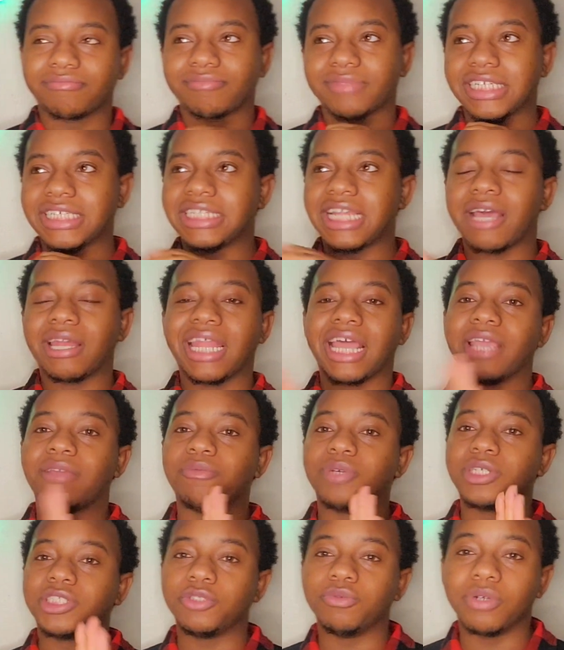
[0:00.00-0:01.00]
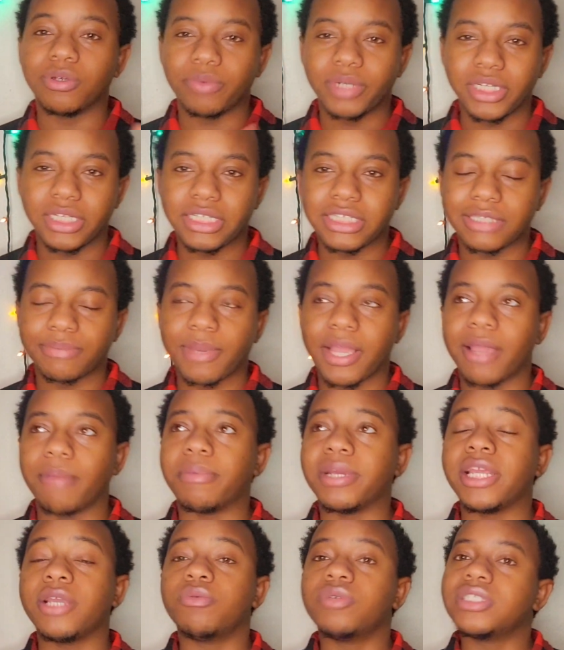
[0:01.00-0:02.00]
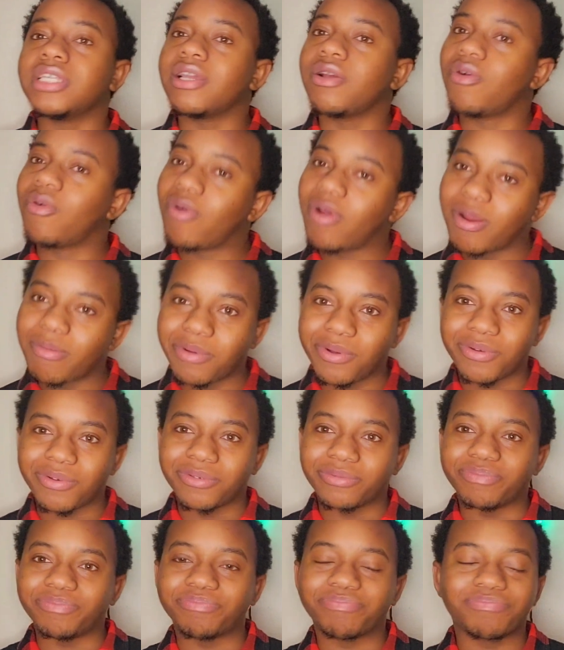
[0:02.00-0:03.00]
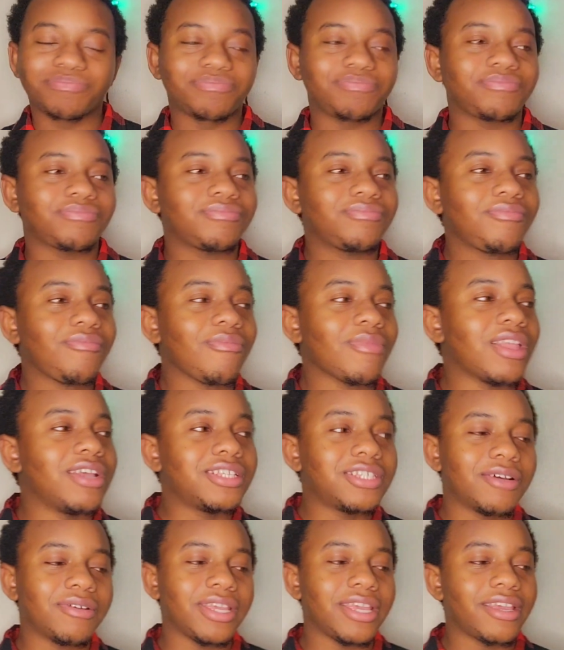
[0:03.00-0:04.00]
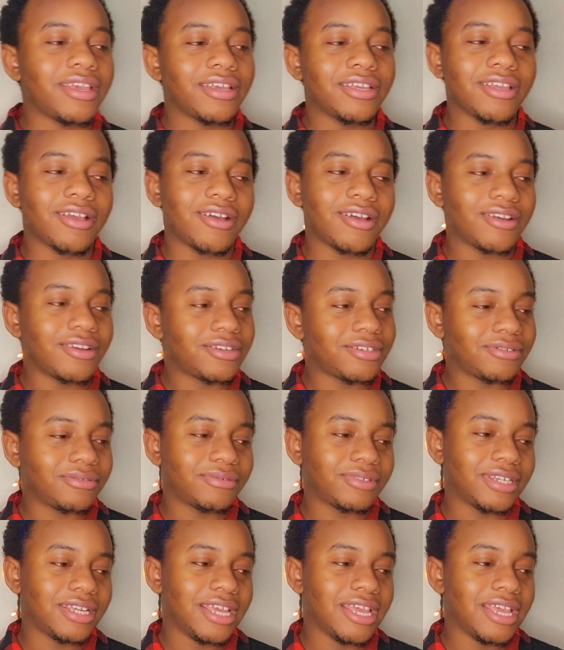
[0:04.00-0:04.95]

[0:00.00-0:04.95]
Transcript: It's not like what you would really expect, but it wasn't horrible. So yeah, y'all.